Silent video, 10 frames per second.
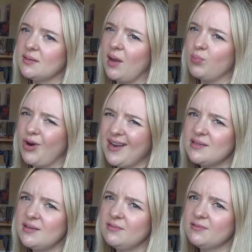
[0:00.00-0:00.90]

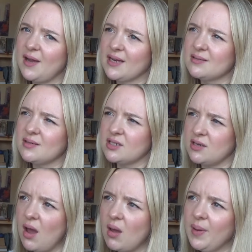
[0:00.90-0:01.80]
impressive and
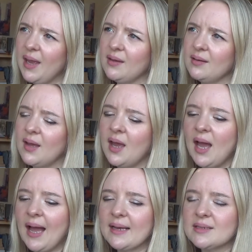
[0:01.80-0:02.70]
disturbing
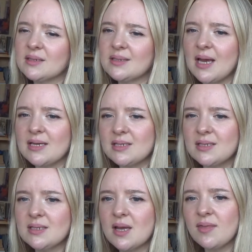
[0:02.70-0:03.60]
and
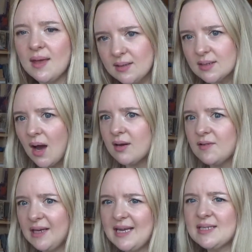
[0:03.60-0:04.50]
as things kind of
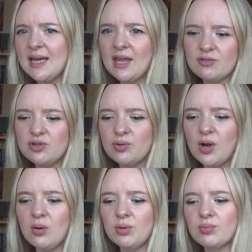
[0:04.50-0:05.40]
click together as you
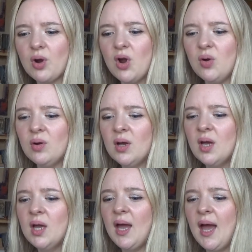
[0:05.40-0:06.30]
go through
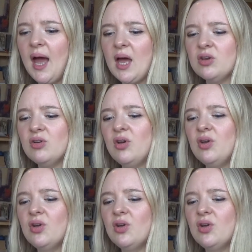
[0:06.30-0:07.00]
and